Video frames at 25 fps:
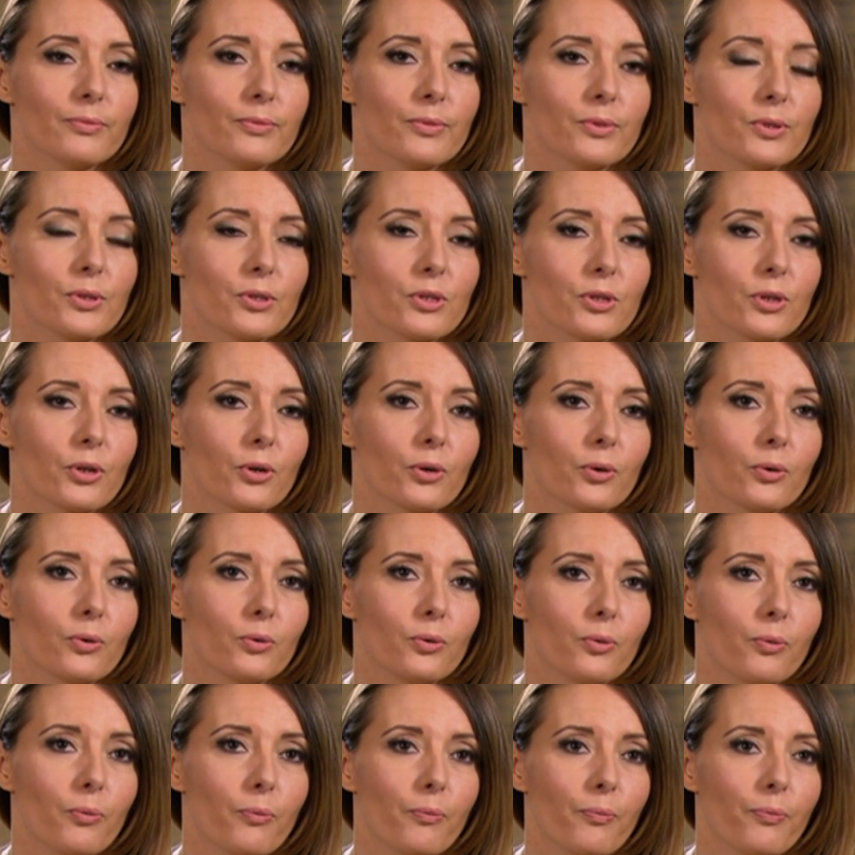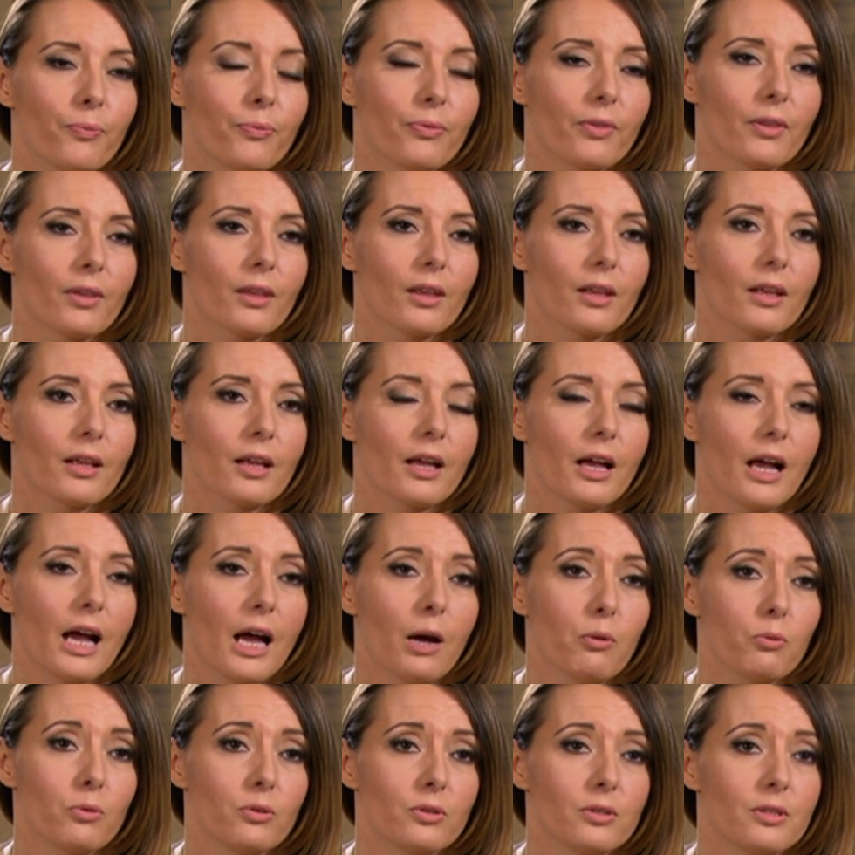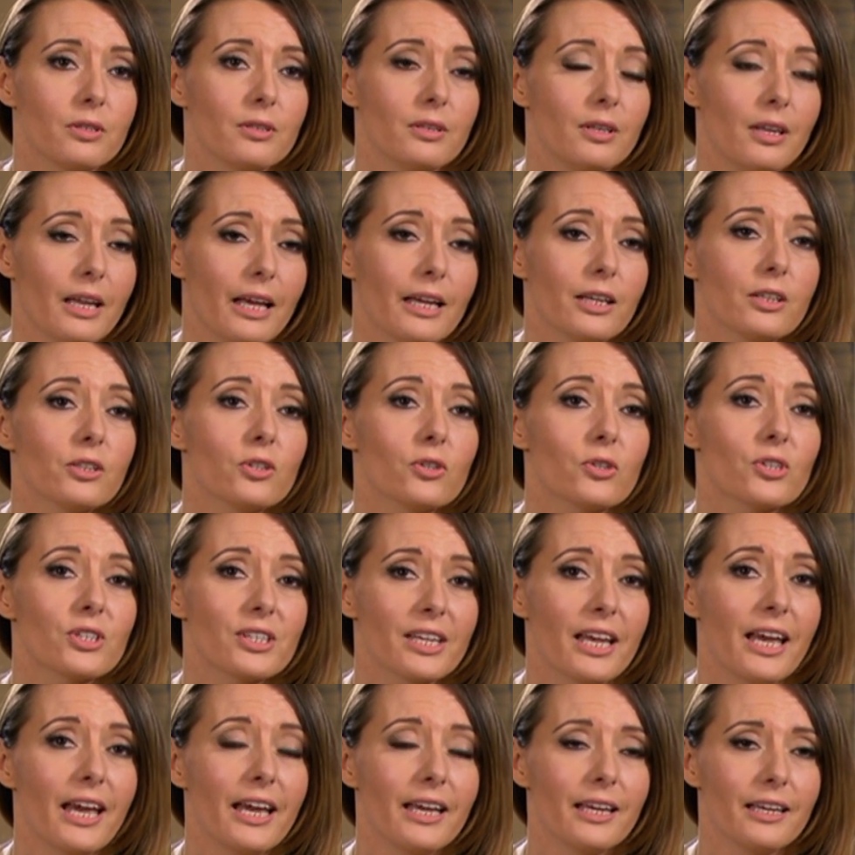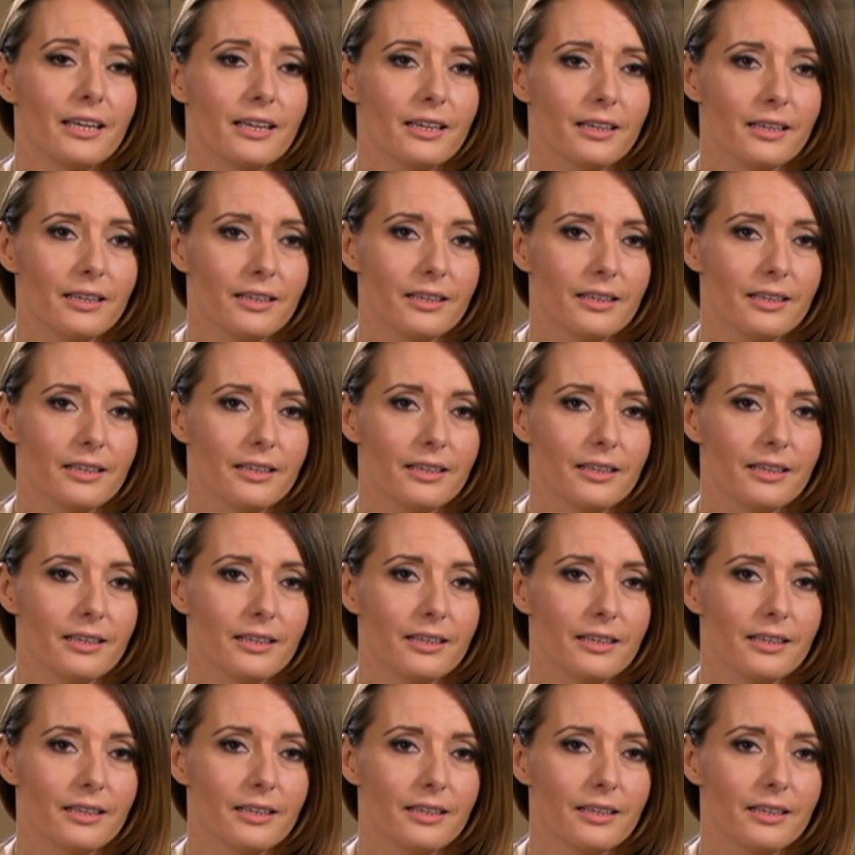So I would like to say